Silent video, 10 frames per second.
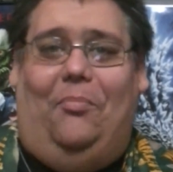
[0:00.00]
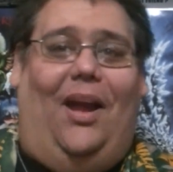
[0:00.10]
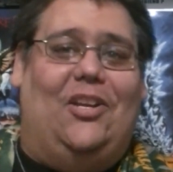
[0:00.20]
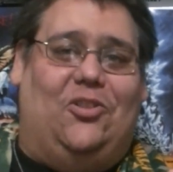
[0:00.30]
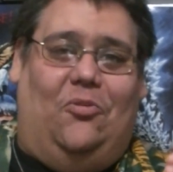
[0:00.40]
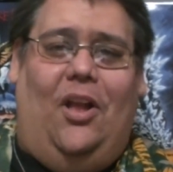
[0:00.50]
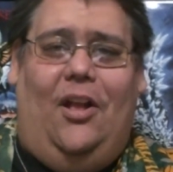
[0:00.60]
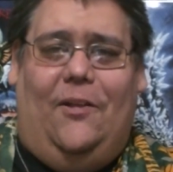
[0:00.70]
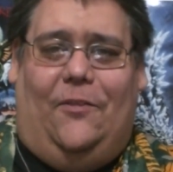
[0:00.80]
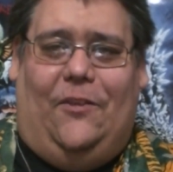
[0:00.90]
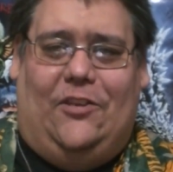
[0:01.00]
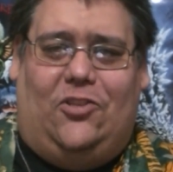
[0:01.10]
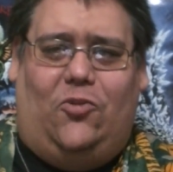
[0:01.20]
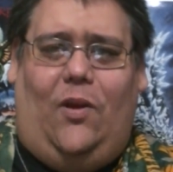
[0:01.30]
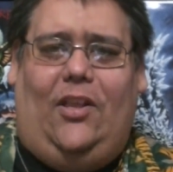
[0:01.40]
Mind you, the
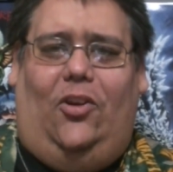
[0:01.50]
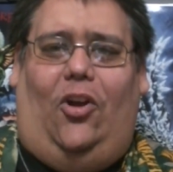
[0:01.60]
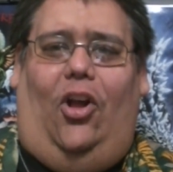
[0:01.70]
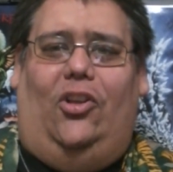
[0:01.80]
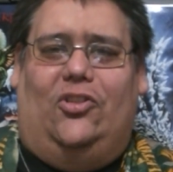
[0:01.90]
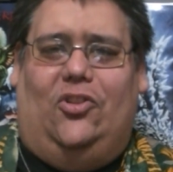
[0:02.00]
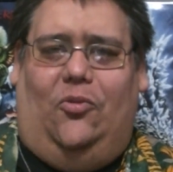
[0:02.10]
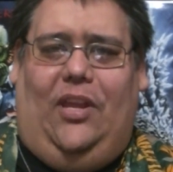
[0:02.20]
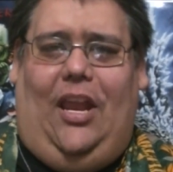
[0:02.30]
trailer also